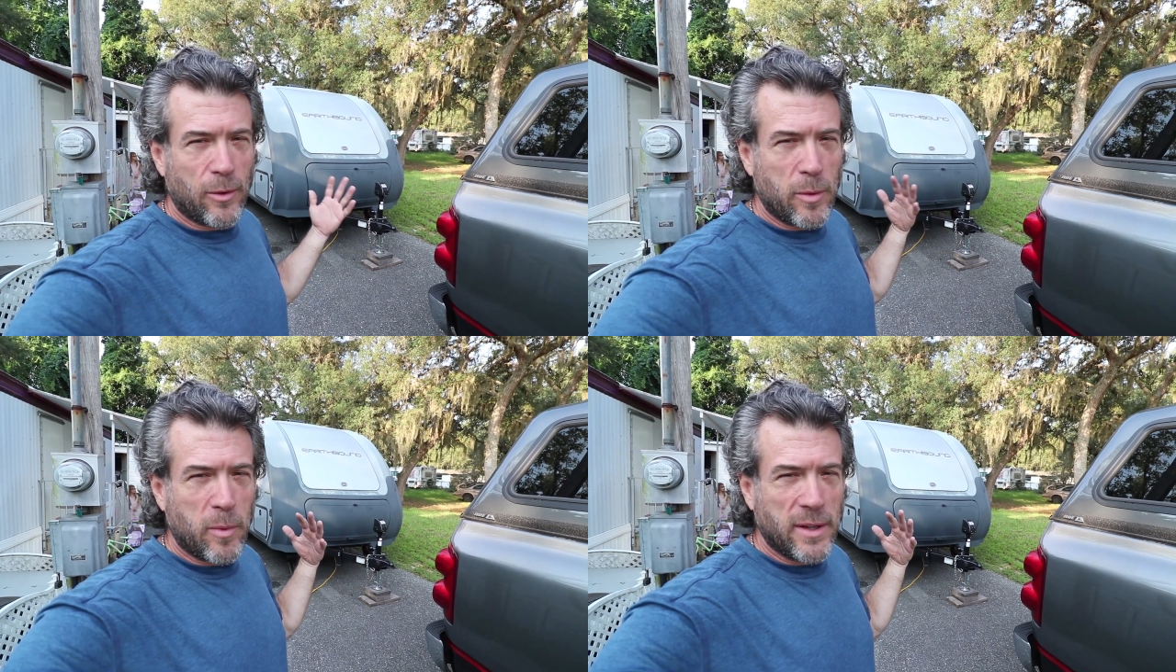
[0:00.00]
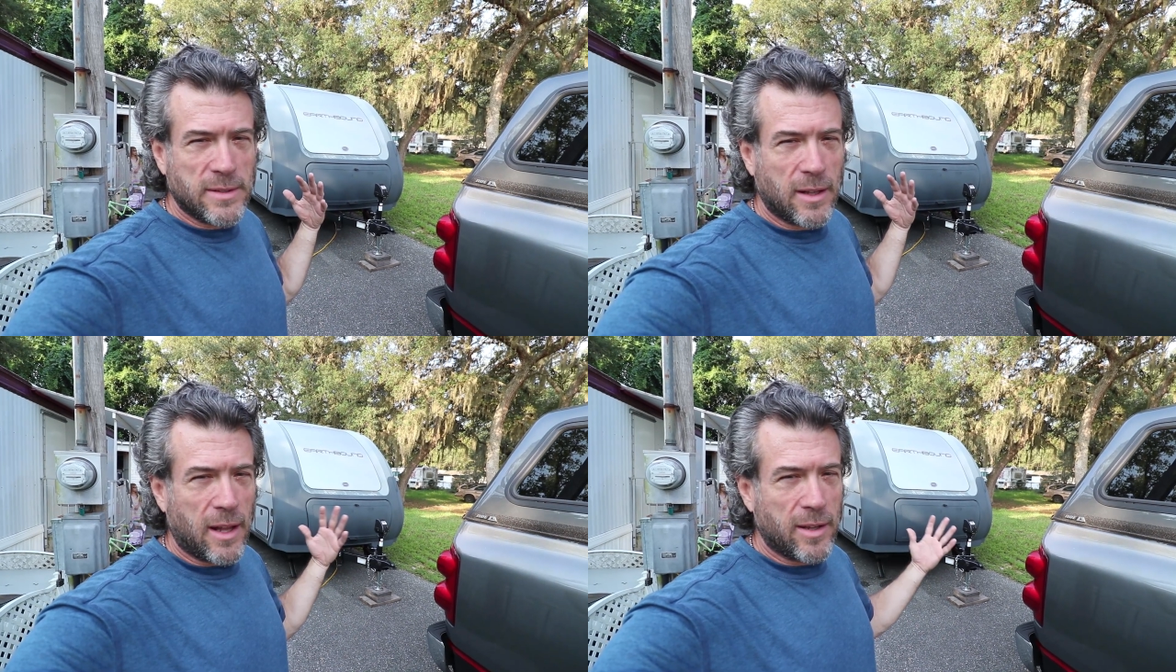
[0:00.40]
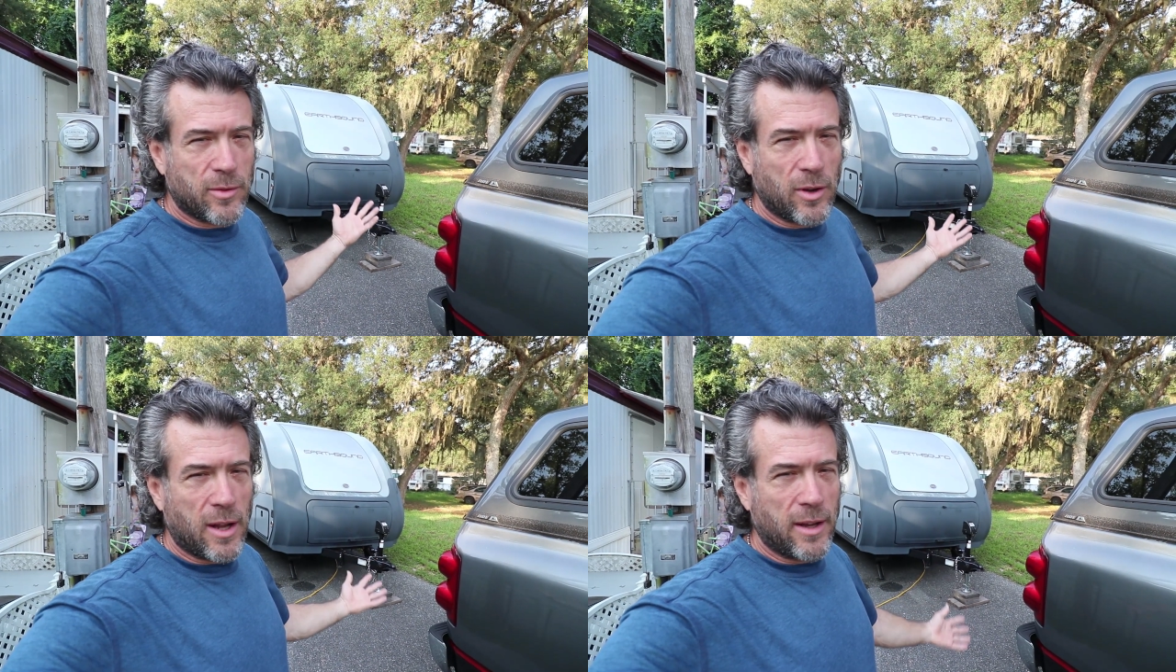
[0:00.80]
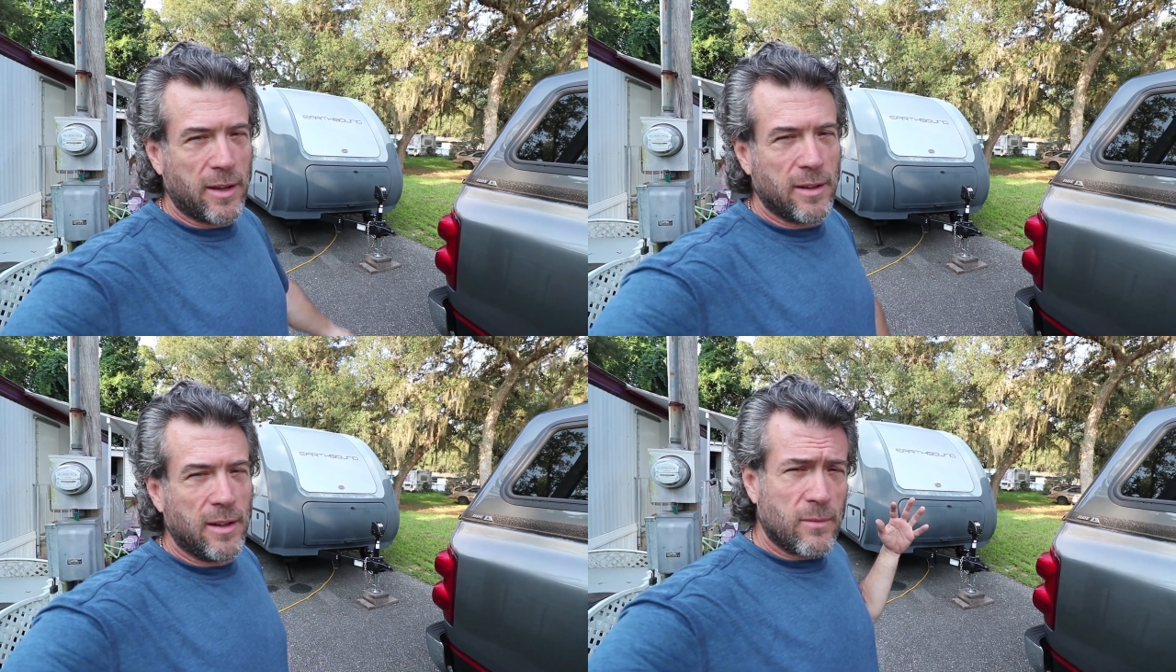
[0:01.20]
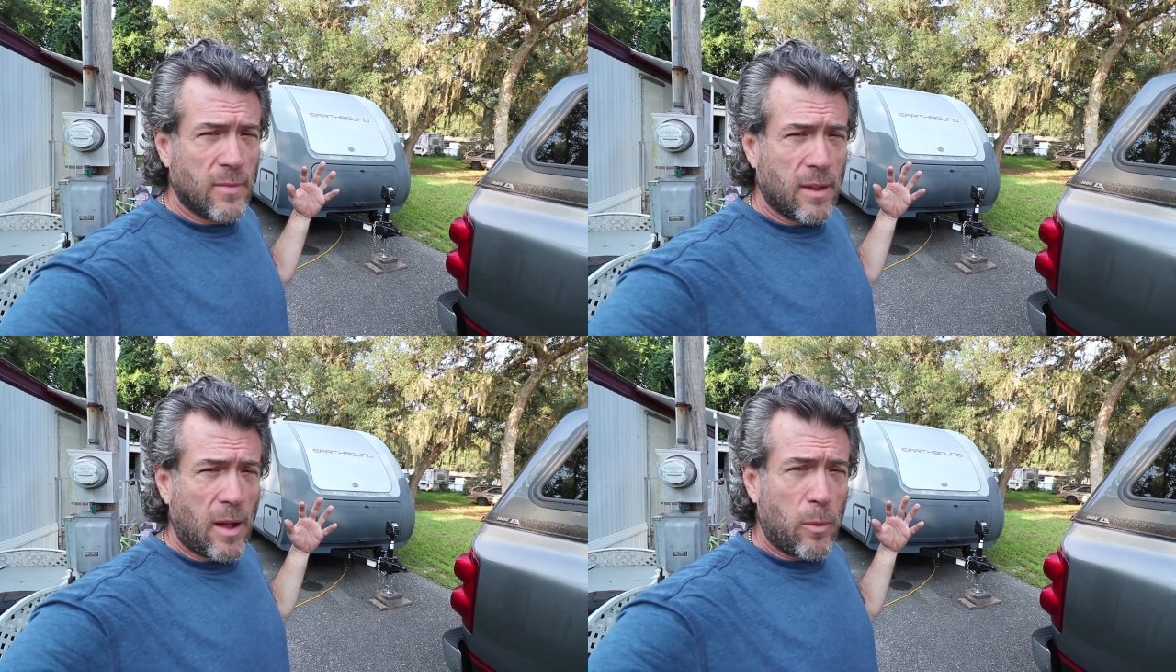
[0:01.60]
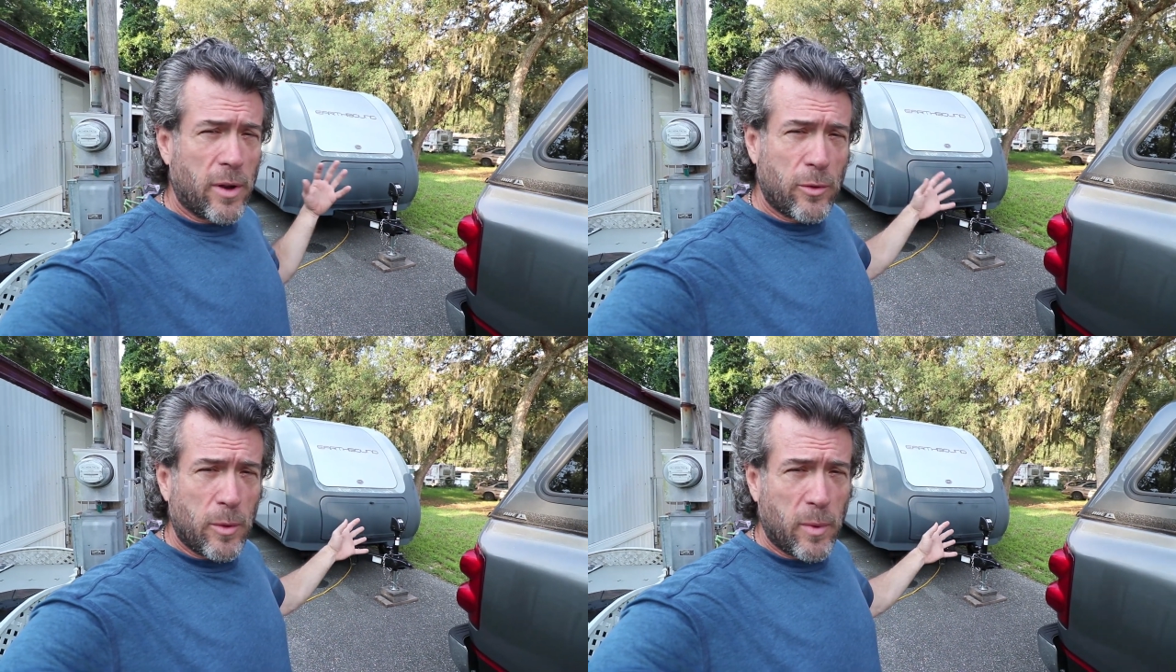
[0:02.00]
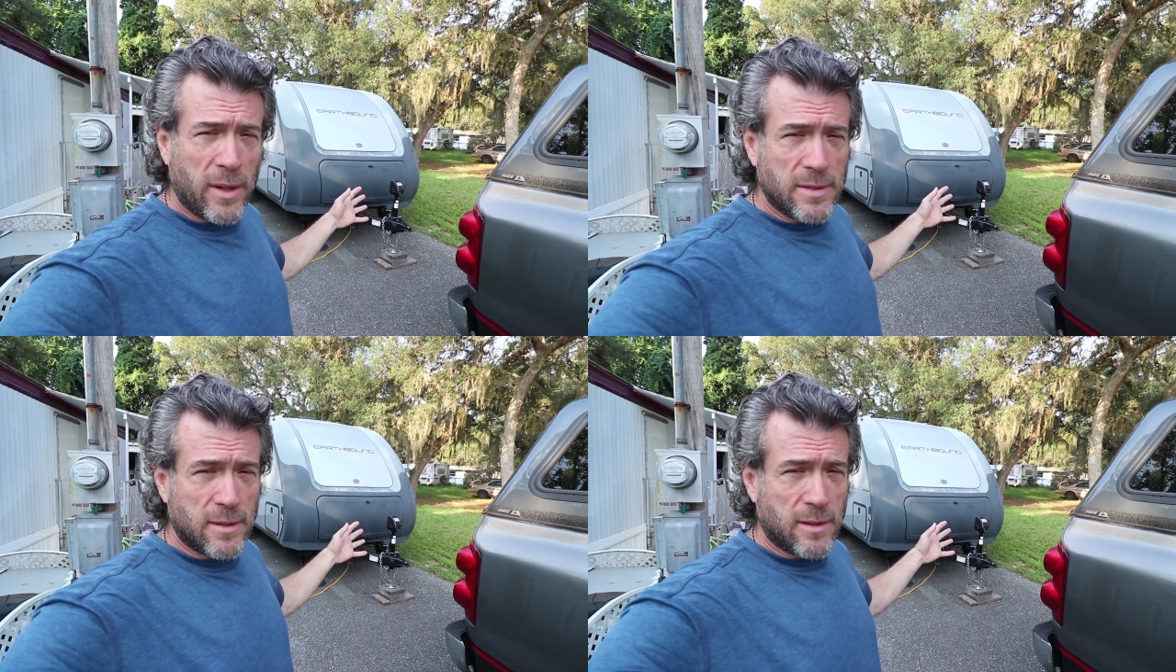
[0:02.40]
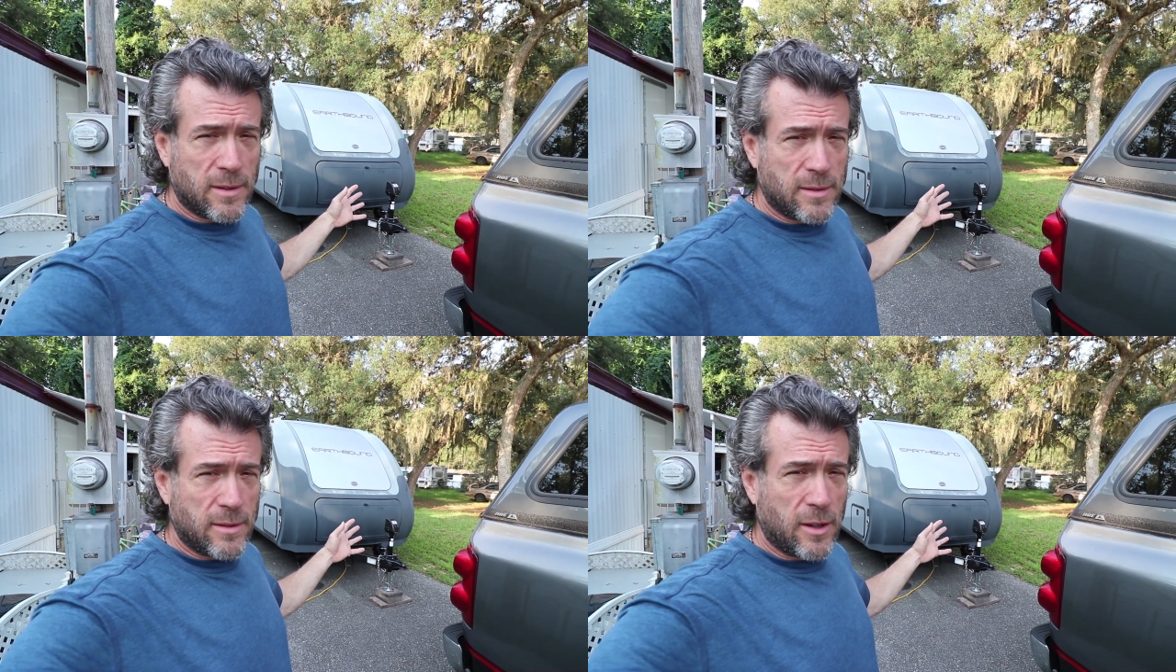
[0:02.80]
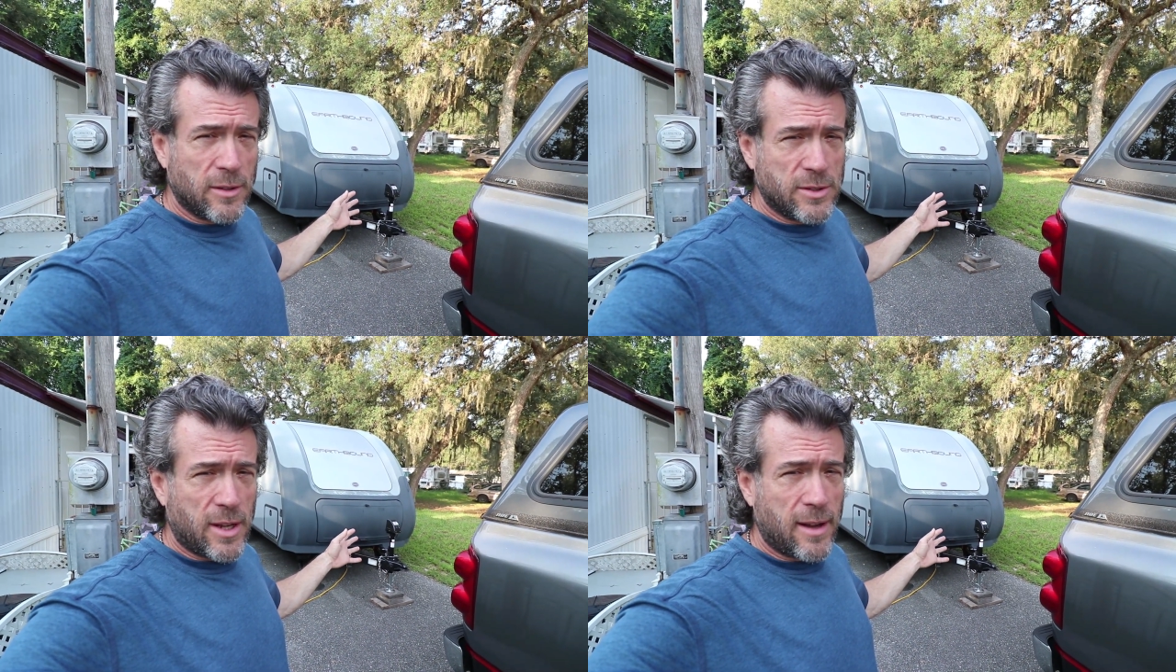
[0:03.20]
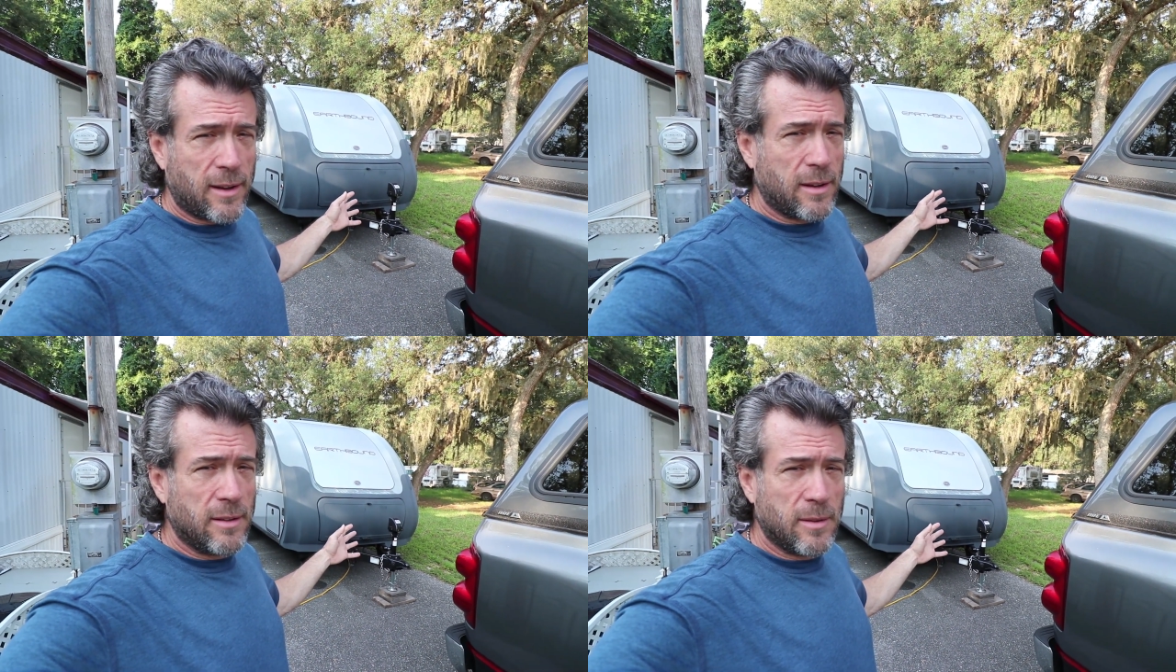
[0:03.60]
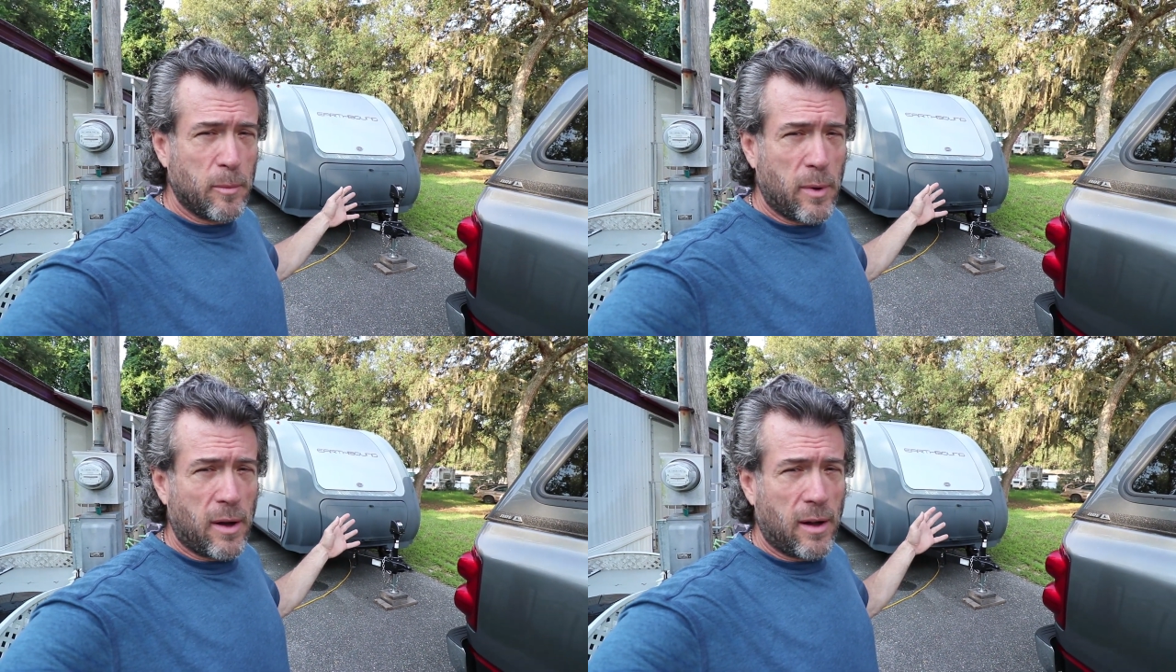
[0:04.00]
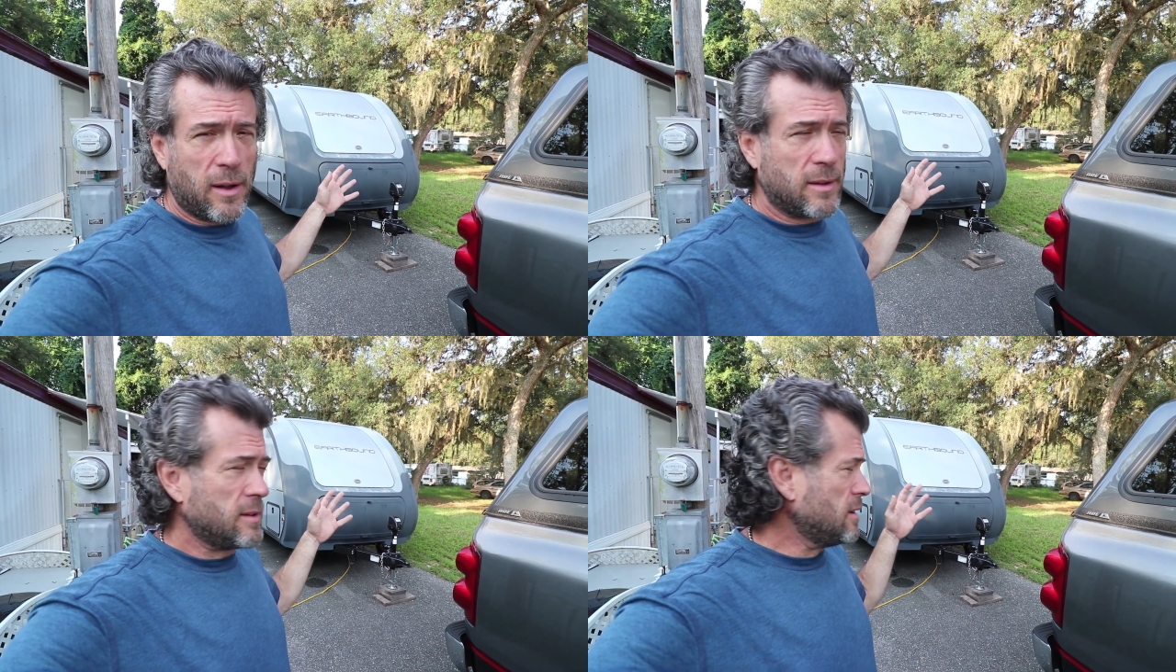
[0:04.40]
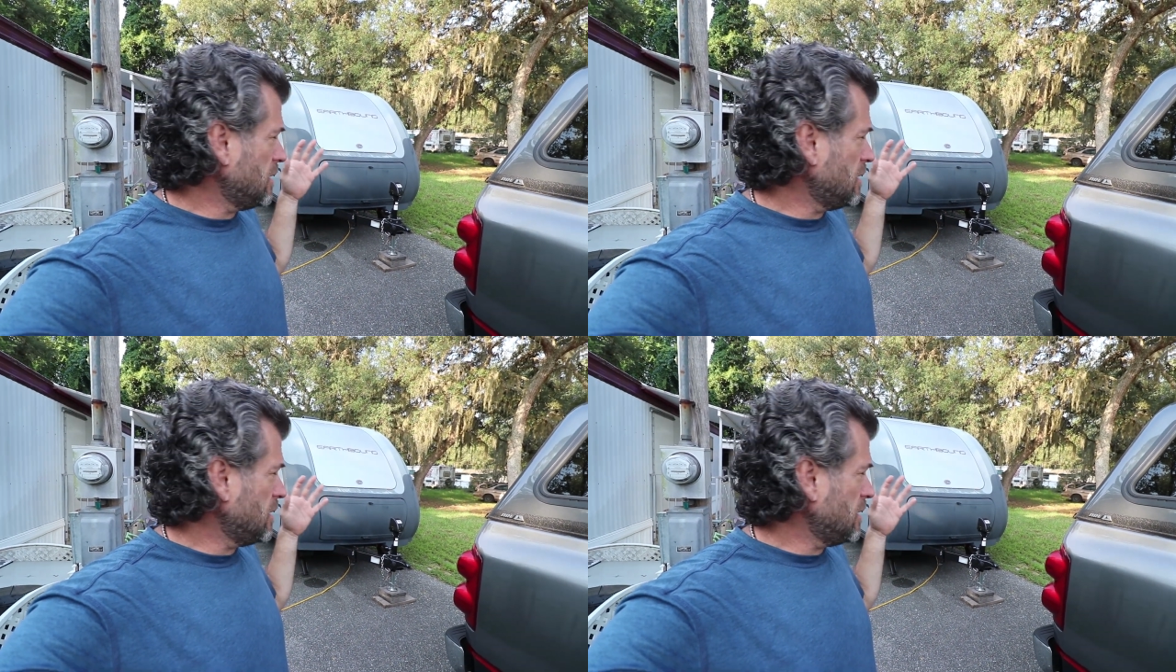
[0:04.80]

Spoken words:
They'll replace it like for like. I wanted to replace the tongue jack, but